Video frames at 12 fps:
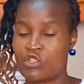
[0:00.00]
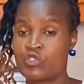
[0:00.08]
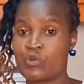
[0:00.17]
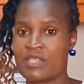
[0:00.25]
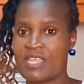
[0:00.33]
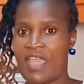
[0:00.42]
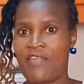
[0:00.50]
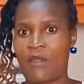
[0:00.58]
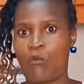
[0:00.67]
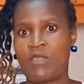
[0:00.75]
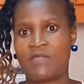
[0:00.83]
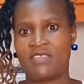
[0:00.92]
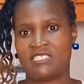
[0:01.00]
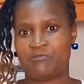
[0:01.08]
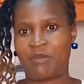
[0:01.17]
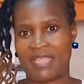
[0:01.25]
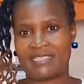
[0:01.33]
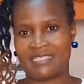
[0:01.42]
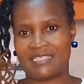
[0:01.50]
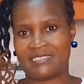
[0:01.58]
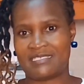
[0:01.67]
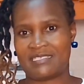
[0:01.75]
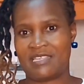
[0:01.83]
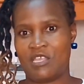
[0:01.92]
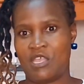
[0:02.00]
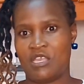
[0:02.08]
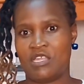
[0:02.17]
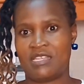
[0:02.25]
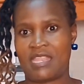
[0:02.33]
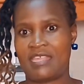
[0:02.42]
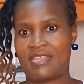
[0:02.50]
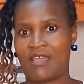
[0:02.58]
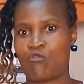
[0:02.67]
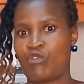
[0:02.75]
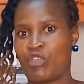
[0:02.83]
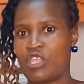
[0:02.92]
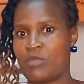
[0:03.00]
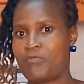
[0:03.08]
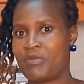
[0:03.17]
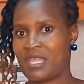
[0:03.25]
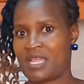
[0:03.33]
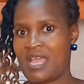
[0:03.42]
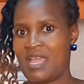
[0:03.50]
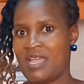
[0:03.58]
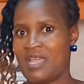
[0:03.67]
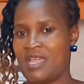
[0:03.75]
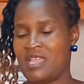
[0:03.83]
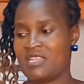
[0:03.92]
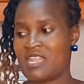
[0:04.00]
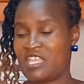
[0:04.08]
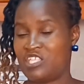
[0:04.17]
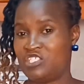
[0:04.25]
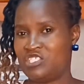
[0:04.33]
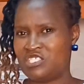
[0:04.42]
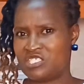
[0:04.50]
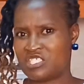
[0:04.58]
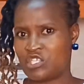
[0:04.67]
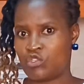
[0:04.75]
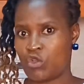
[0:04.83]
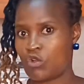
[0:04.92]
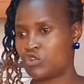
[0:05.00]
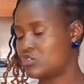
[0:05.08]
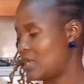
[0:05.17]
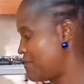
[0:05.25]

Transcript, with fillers: together with the spices. Naenda kuipika na kidogo tu na